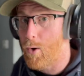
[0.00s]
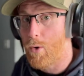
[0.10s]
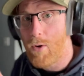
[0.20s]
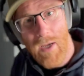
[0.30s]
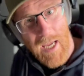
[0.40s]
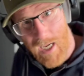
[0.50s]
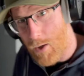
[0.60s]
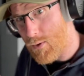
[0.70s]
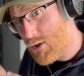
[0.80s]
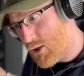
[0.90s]
or it
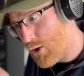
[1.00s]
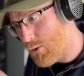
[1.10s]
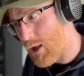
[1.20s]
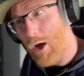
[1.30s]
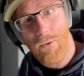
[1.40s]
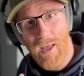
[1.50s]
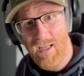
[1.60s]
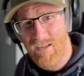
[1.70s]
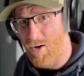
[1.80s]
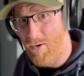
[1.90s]
goes too low that
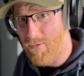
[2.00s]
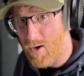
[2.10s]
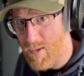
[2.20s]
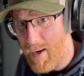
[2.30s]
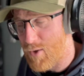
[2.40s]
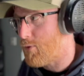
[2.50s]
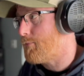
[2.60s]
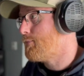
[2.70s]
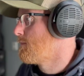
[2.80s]
it's off our spectrum.